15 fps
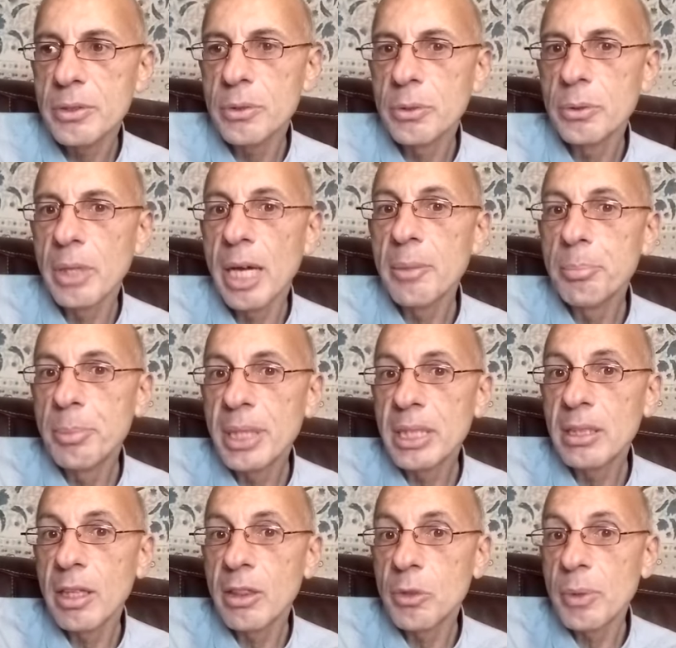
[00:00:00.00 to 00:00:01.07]
to unpick
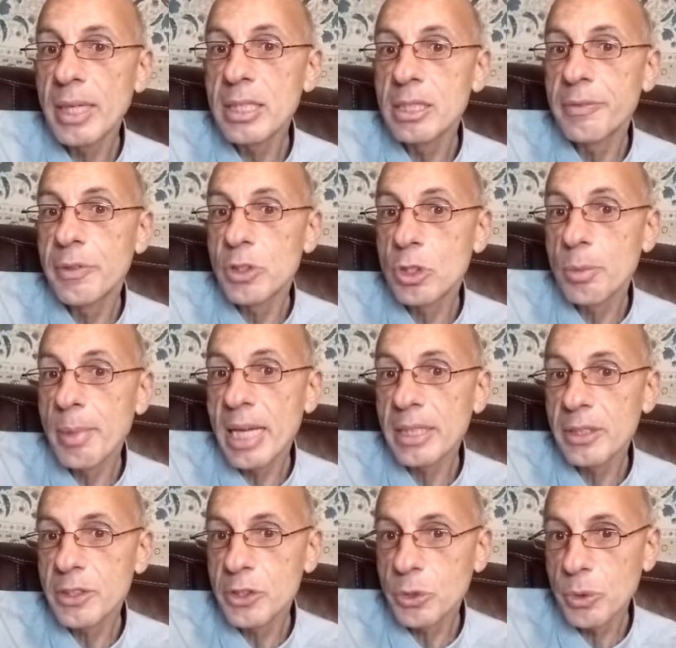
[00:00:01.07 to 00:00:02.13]
the threads of a
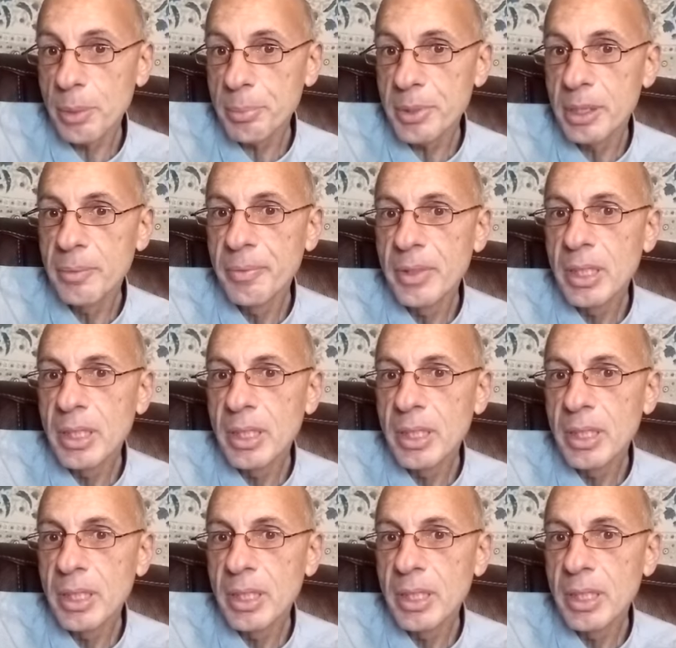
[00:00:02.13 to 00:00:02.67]
traumatic script